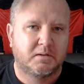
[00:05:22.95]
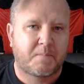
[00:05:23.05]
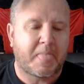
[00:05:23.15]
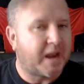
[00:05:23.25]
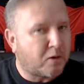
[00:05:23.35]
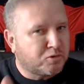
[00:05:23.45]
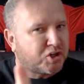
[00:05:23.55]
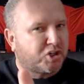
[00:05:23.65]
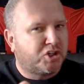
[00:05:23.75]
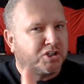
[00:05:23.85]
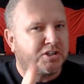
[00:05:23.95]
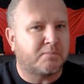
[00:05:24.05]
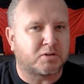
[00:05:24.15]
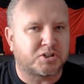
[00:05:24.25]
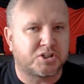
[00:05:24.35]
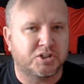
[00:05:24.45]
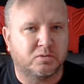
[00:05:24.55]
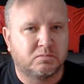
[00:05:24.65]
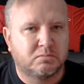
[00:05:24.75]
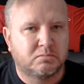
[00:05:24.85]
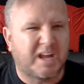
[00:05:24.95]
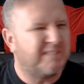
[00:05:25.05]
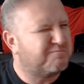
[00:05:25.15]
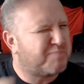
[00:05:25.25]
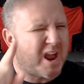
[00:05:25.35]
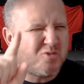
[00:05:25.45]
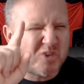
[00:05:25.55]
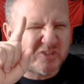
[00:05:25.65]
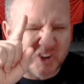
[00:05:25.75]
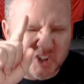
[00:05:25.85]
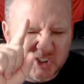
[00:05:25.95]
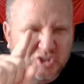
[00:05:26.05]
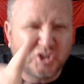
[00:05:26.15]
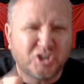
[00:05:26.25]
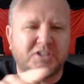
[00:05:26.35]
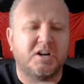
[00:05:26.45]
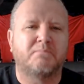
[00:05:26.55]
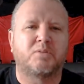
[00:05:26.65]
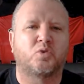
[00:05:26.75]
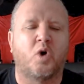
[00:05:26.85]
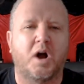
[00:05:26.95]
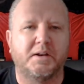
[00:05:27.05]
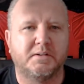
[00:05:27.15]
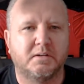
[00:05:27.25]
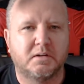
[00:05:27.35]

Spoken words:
And I was a good number 2, and Ben was a good number 1,